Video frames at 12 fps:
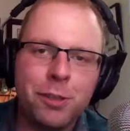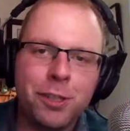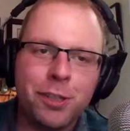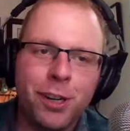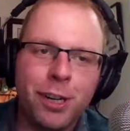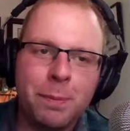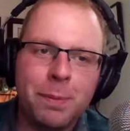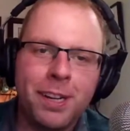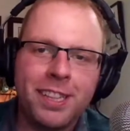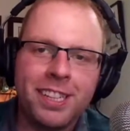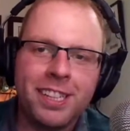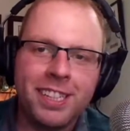You're talking
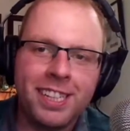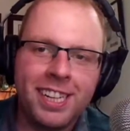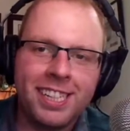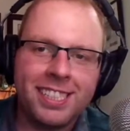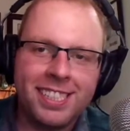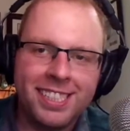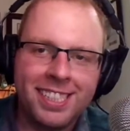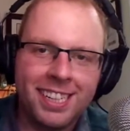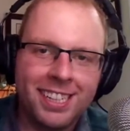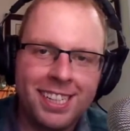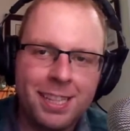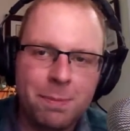about the the guys on the
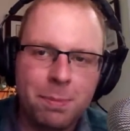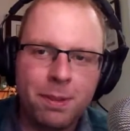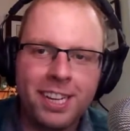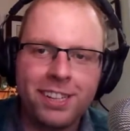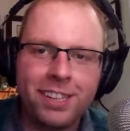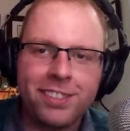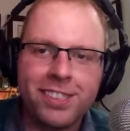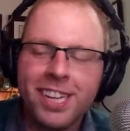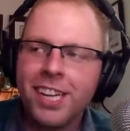sideline, the players.